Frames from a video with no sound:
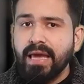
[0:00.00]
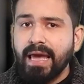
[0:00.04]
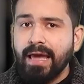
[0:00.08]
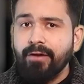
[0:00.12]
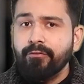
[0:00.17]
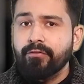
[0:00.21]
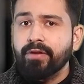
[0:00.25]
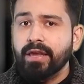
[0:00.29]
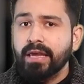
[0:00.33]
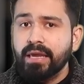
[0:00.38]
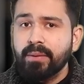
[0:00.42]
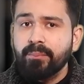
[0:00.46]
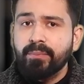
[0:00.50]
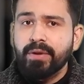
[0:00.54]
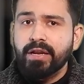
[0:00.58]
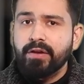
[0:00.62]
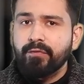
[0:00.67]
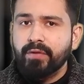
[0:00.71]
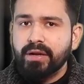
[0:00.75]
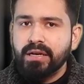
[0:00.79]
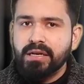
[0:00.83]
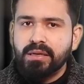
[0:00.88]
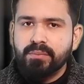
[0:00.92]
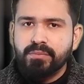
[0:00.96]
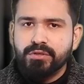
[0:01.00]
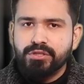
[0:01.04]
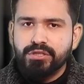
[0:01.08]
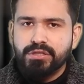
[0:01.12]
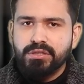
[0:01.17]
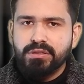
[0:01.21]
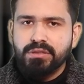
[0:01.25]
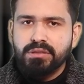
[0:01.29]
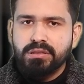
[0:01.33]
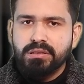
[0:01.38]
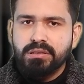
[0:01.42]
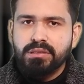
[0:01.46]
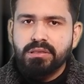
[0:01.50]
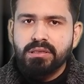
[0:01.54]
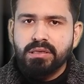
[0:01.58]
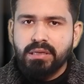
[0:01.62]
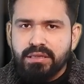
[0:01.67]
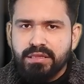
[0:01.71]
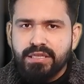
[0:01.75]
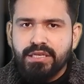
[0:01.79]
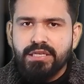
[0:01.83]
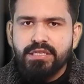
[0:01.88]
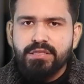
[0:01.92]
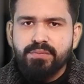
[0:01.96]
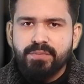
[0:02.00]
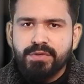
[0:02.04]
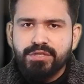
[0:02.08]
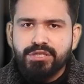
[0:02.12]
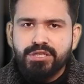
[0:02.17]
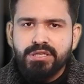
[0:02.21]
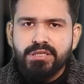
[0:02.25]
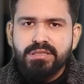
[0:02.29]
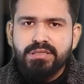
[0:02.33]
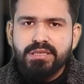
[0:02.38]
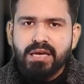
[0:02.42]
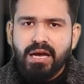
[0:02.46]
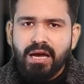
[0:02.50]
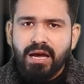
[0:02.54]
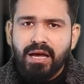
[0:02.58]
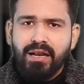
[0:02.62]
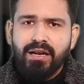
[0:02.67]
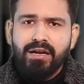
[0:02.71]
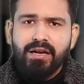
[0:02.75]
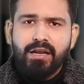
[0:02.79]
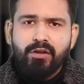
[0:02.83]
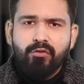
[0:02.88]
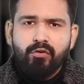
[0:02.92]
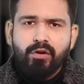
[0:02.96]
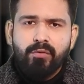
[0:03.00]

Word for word: we have ambient vending machine. These machines aren't